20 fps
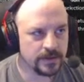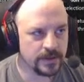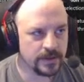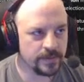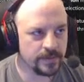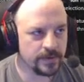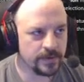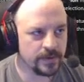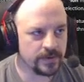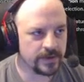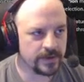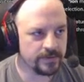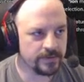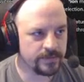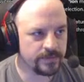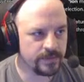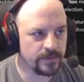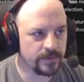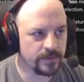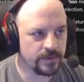And we're looking
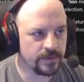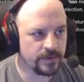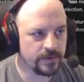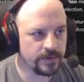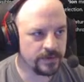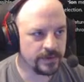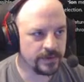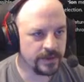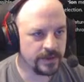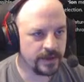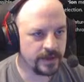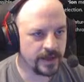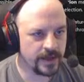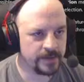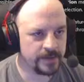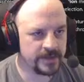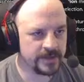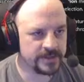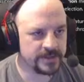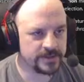for the
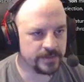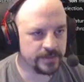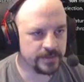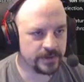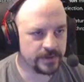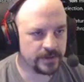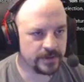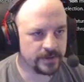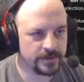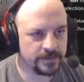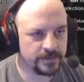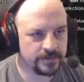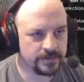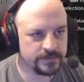animation window.